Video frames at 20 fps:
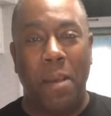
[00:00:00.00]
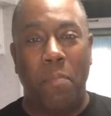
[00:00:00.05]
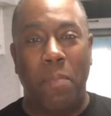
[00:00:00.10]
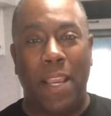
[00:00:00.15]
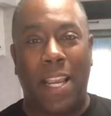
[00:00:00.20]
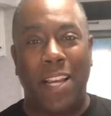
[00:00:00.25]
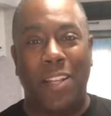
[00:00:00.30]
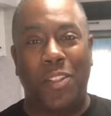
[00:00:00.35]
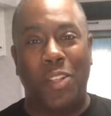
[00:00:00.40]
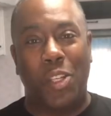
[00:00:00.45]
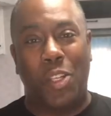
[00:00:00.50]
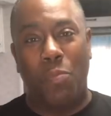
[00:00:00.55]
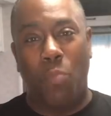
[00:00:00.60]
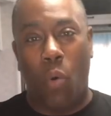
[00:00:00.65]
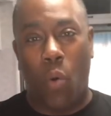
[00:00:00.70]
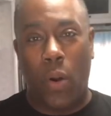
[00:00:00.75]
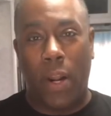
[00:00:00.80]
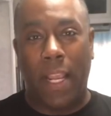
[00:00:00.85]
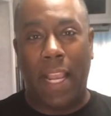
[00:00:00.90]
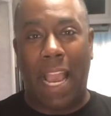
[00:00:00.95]
because this
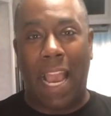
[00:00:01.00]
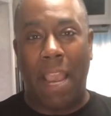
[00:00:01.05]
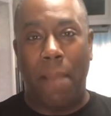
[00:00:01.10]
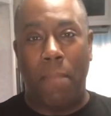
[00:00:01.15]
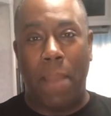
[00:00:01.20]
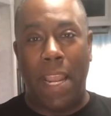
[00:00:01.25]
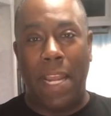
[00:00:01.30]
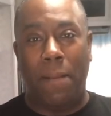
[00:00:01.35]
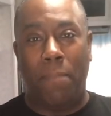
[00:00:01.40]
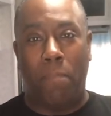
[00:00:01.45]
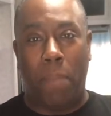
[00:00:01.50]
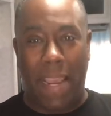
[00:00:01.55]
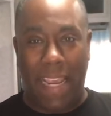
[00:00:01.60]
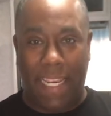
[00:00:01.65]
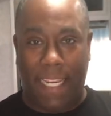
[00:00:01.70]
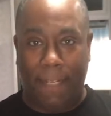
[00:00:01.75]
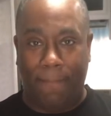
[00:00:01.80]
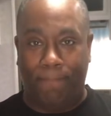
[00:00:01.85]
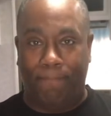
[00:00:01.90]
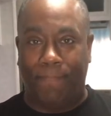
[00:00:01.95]
morning I made
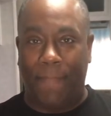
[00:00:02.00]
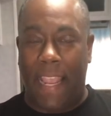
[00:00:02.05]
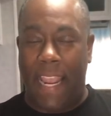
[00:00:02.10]
bacon